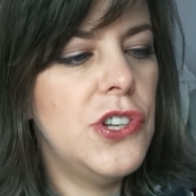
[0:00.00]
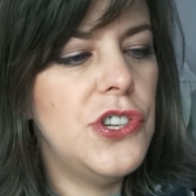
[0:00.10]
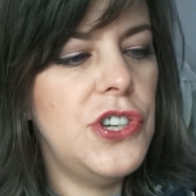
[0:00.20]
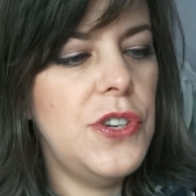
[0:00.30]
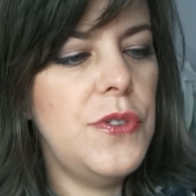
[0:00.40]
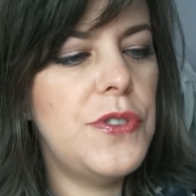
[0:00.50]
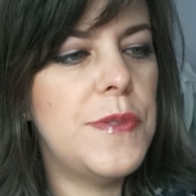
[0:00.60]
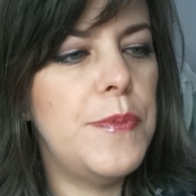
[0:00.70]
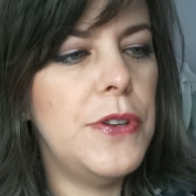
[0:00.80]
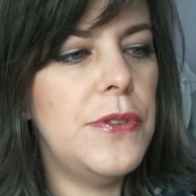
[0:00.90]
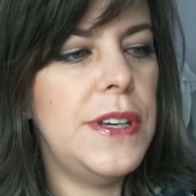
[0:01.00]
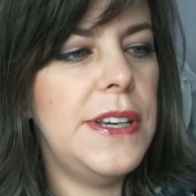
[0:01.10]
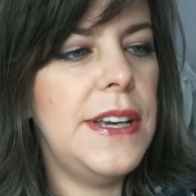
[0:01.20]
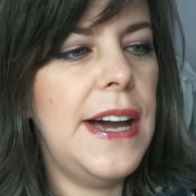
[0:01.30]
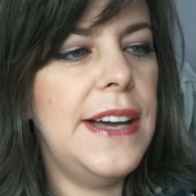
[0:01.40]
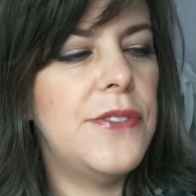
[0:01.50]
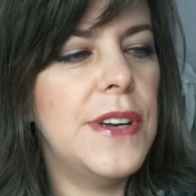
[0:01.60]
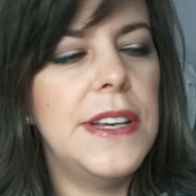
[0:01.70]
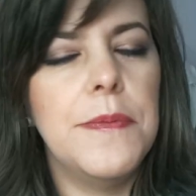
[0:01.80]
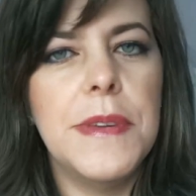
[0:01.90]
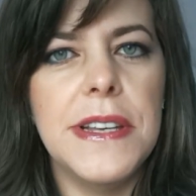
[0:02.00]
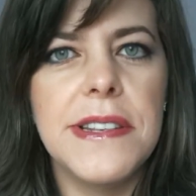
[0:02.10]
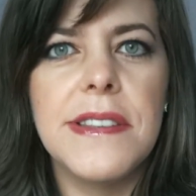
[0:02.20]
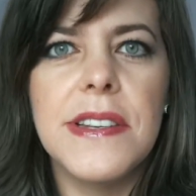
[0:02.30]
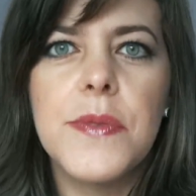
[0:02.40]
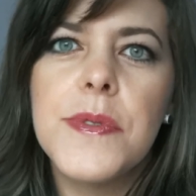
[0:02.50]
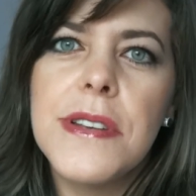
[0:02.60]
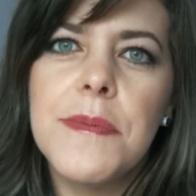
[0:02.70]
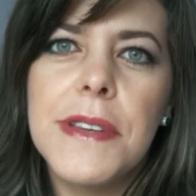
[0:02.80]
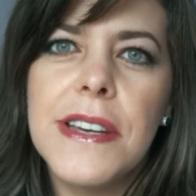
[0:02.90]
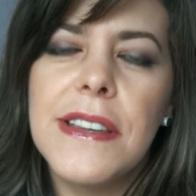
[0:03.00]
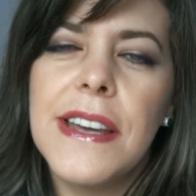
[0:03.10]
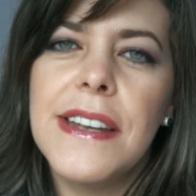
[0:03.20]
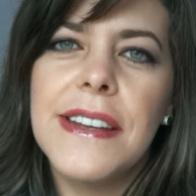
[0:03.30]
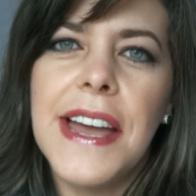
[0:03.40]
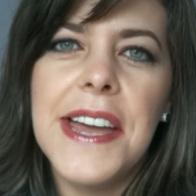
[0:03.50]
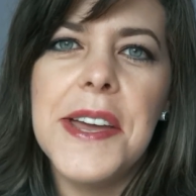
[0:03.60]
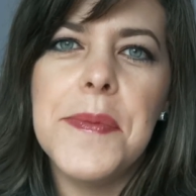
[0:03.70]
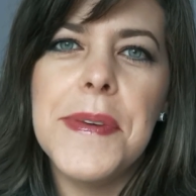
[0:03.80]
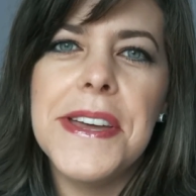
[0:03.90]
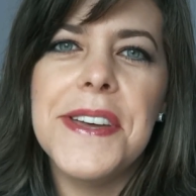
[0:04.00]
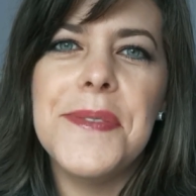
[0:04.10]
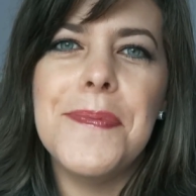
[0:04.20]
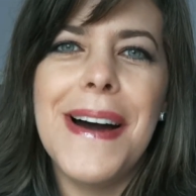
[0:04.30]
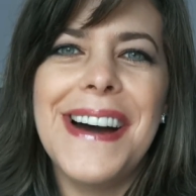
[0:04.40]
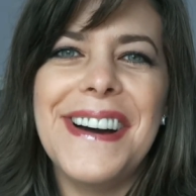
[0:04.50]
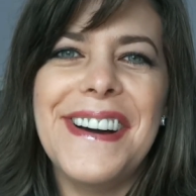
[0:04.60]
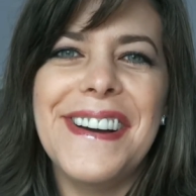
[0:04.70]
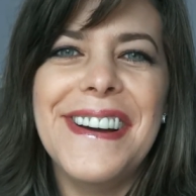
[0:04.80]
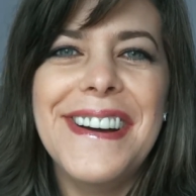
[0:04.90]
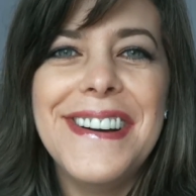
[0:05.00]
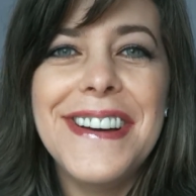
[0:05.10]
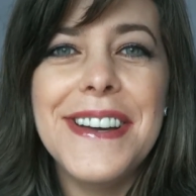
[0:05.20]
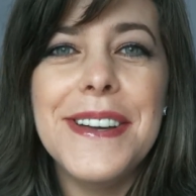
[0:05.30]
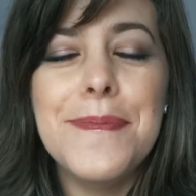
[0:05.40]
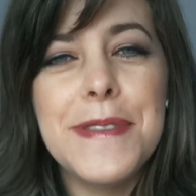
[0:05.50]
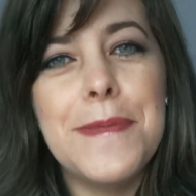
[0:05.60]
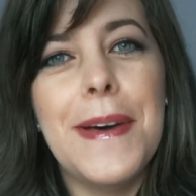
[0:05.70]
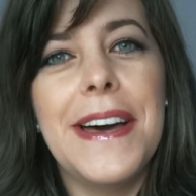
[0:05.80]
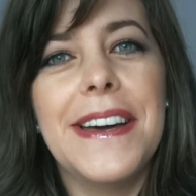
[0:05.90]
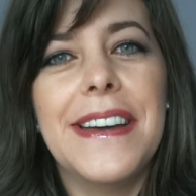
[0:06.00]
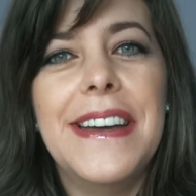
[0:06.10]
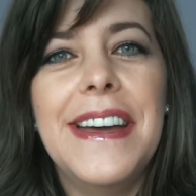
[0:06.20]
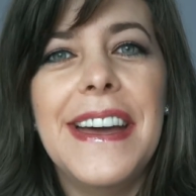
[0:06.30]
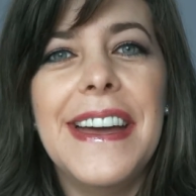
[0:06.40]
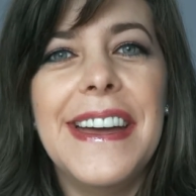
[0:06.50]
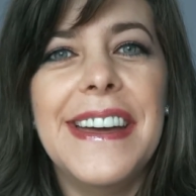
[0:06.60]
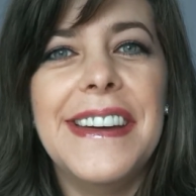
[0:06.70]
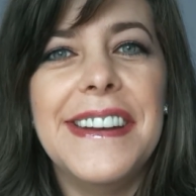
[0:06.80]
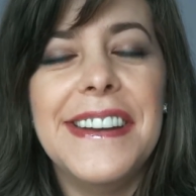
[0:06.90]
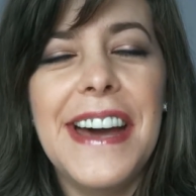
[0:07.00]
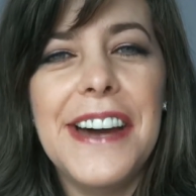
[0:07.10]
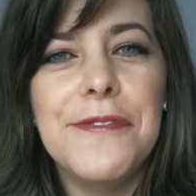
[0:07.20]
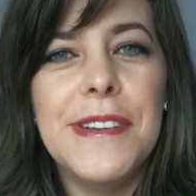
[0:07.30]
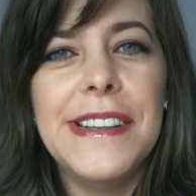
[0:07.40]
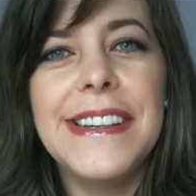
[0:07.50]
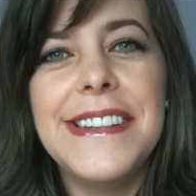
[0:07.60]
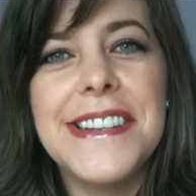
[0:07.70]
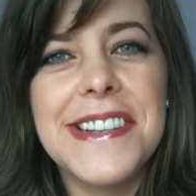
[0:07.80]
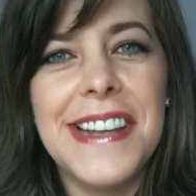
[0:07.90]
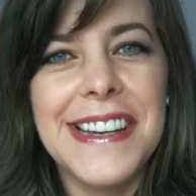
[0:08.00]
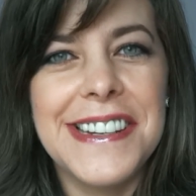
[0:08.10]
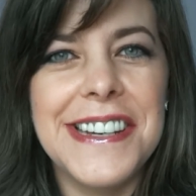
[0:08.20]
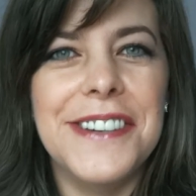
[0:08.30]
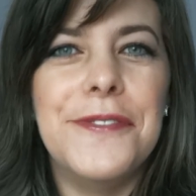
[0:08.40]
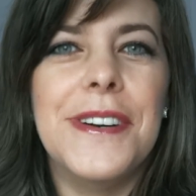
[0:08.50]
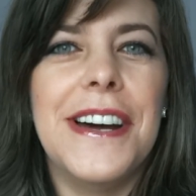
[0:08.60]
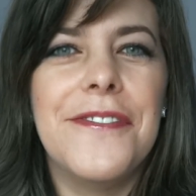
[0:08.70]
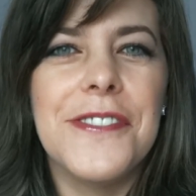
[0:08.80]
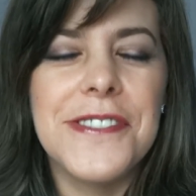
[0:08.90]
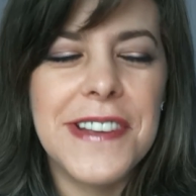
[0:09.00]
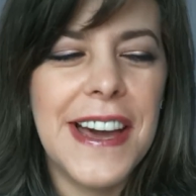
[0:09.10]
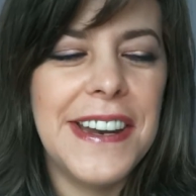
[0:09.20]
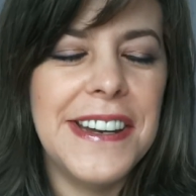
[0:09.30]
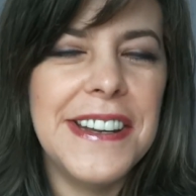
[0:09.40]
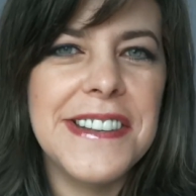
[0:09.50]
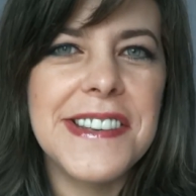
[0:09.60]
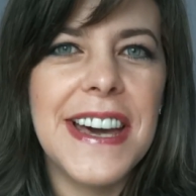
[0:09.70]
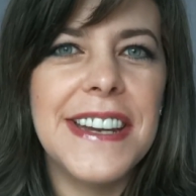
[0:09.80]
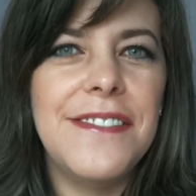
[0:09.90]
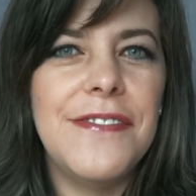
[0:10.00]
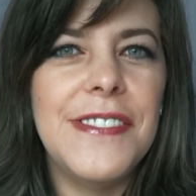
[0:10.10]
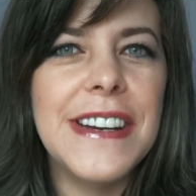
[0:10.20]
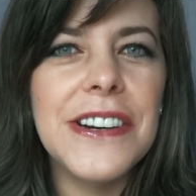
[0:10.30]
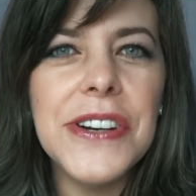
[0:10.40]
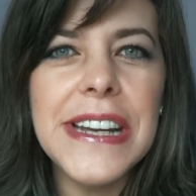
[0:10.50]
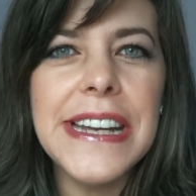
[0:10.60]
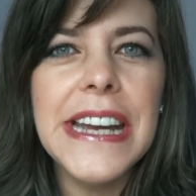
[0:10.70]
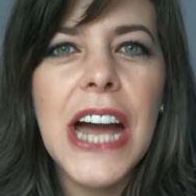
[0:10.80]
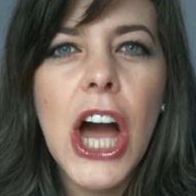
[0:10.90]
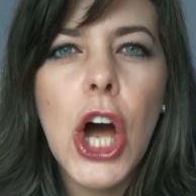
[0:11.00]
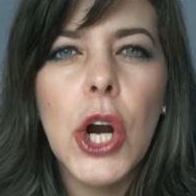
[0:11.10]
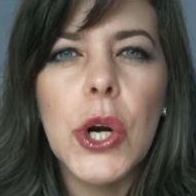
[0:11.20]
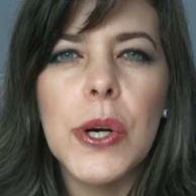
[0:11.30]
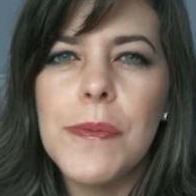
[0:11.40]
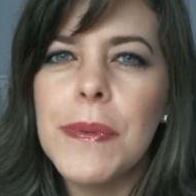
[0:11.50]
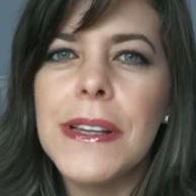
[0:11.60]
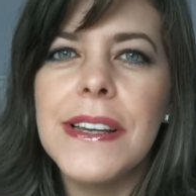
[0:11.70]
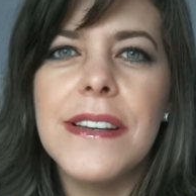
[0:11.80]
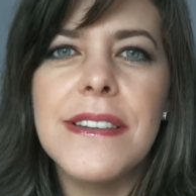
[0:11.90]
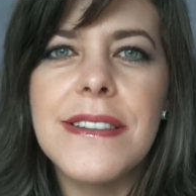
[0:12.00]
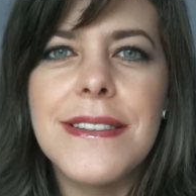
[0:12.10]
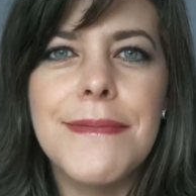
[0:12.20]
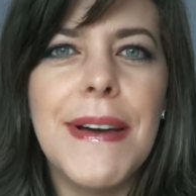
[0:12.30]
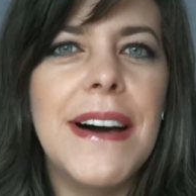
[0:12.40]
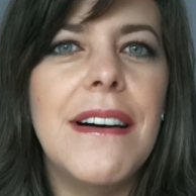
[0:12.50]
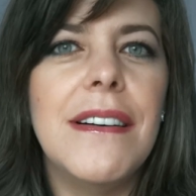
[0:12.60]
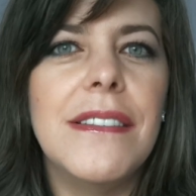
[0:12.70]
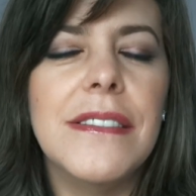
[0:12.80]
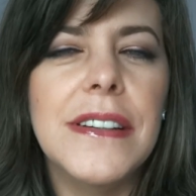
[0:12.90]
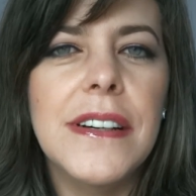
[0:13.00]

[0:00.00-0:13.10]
Juice Beauty Hydrating Mist. This was something that came in my Ipsy bag, and I really disliked it when I first got it. It's got a very herbally smell,